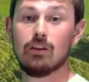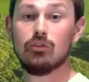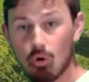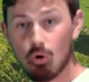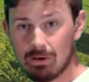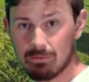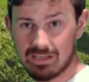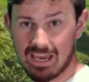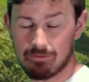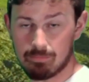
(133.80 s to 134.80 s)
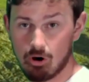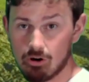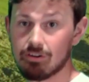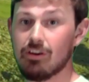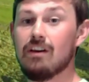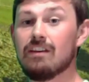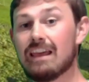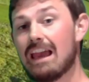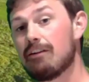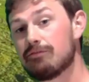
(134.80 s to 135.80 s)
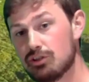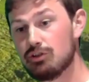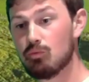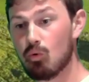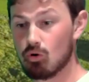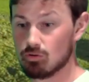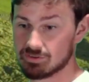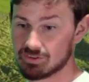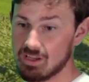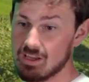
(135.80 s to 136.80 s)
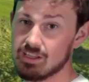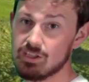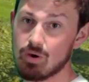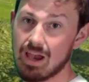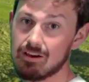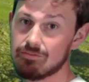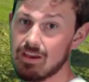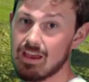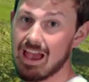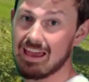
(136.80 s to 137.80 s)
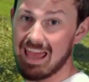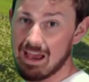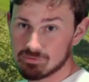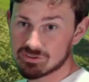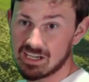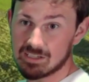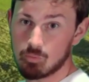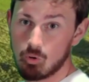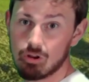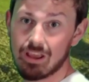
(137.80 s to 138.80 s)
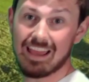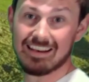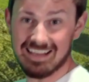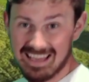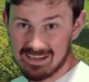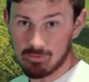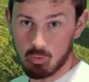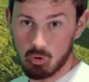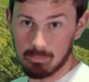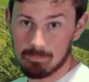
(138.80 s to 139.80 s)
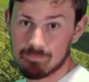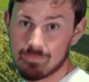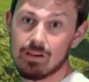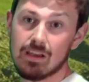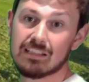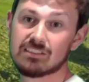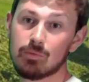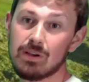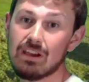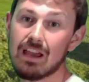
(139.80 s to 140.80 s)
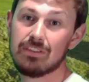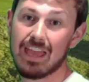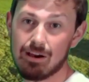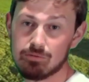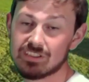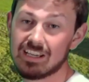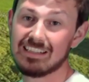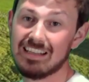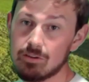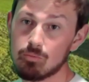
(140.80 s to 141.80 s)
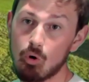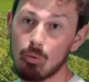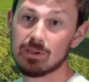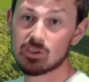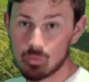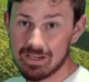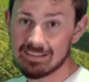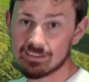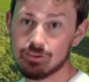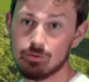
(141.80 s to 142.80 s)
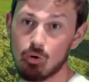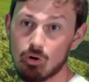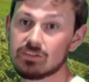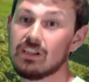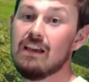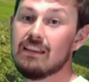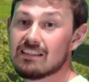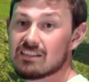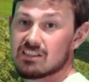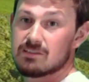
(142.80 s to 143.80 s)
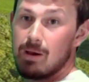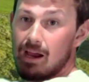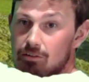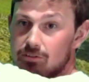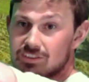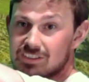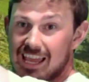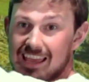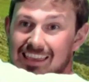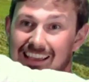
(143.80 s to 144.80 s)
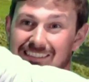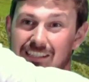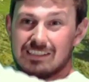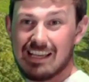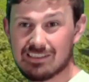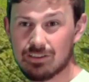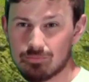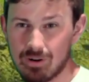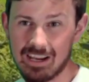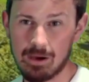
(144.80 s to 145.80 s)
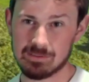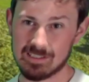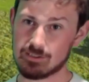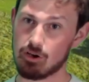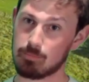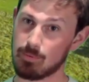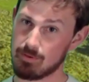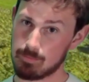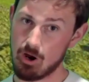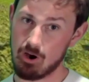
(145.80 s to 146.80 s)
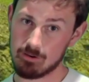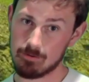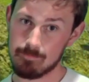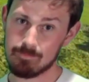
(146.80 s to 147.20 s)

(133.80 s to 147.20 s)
Normally when you have a broch, they have two walls. You have an outside wall and an inner wall. And so when you have the outside and inner wall, between the two walls, there's a spiral staircase that takes you right up to the top of the broch.